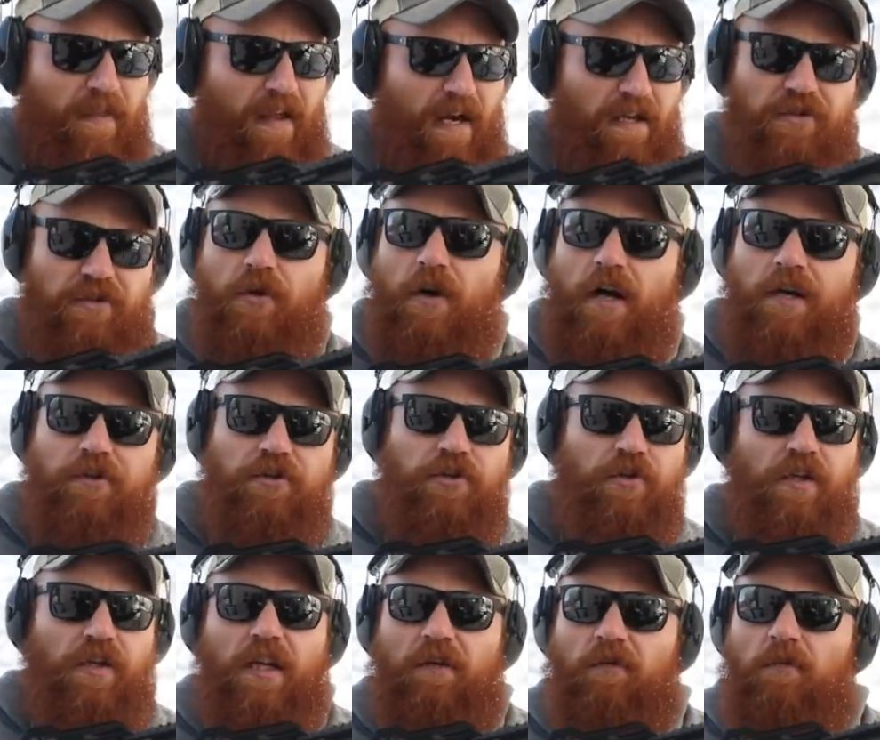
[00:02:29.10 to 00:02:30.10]
and then I just go out and
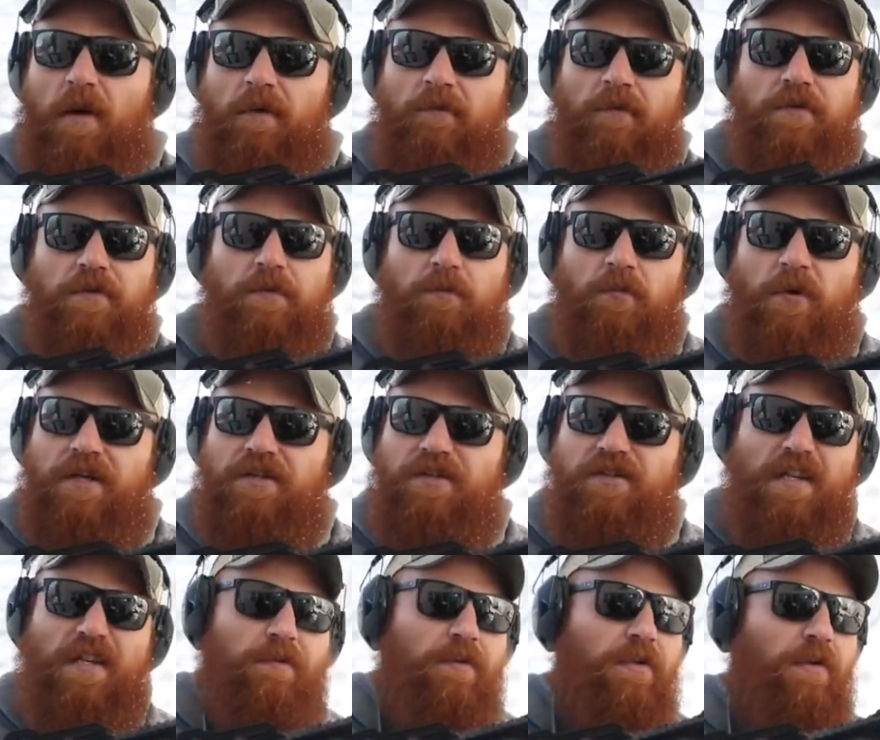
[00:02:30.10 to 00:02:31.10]
shoot it, give you my first
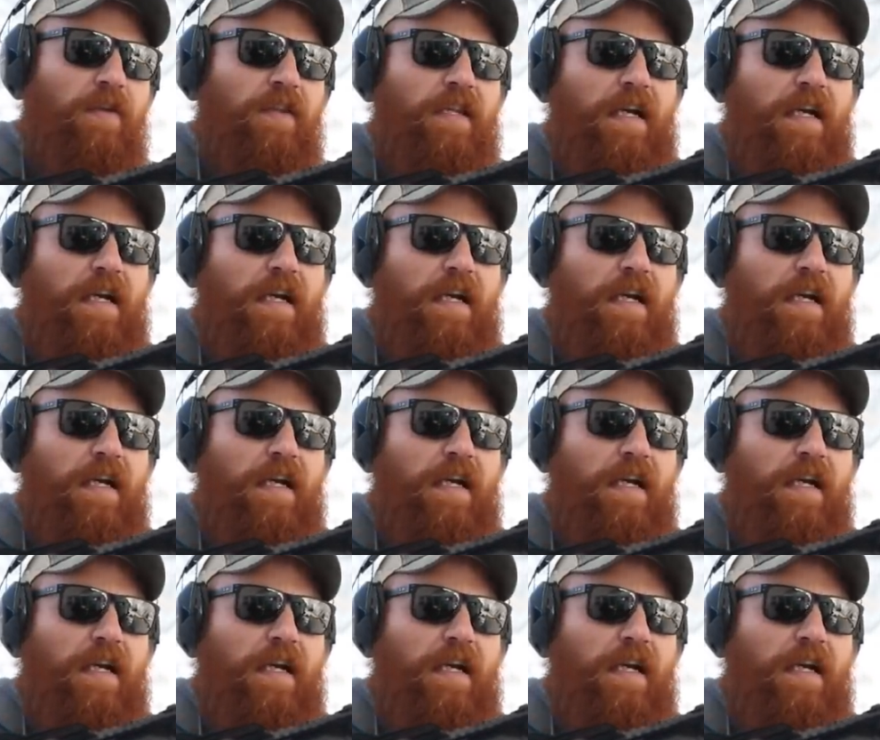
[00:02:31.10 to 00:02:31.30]
impressions. Then we do a